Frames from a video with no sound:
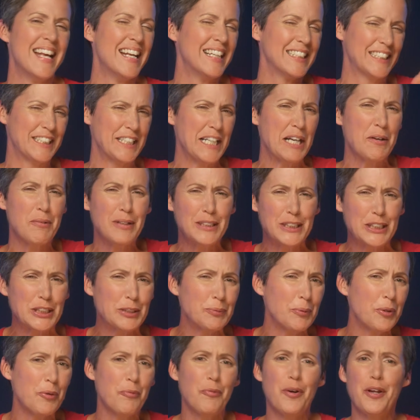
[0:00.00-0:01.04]
So now I just
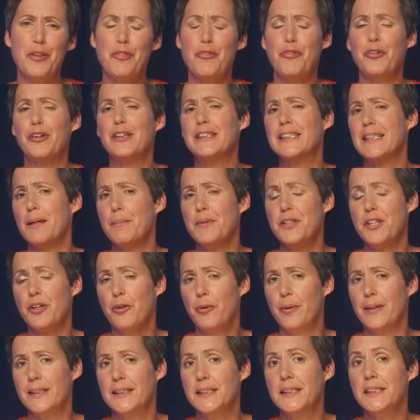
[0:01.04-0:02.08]
want to run through some of the
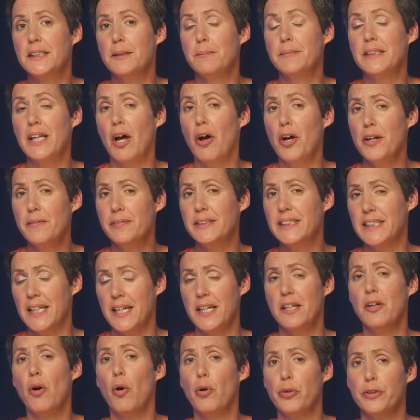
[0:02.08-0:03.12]
criticisms I've
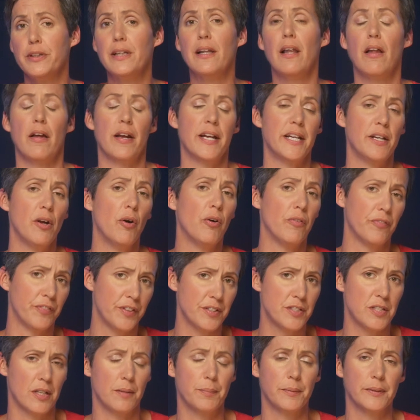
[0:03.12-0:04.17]
seen online of
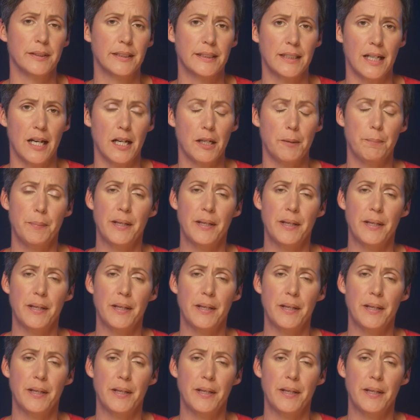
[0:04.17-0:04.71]
the double stack,